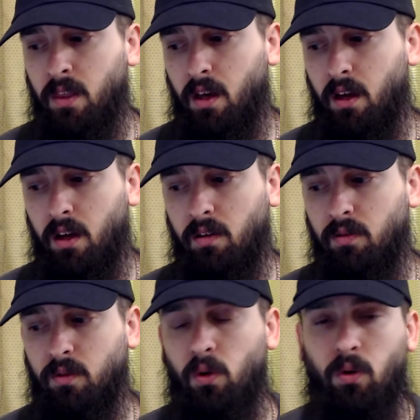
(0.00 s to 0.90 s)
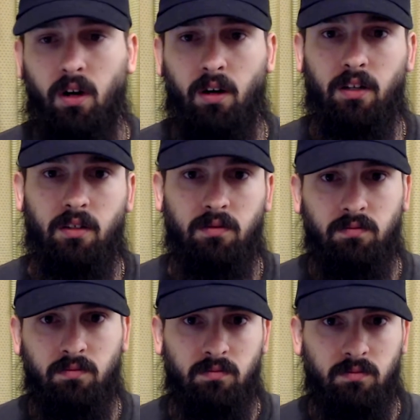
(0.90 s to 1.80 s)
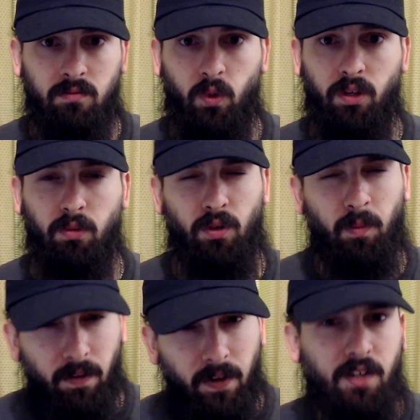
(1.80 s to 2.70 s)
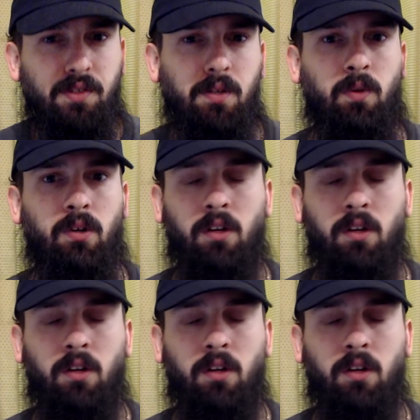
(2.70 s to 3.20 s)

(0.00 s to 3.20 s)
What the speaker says: Golgari Witherbloom. They're very similar.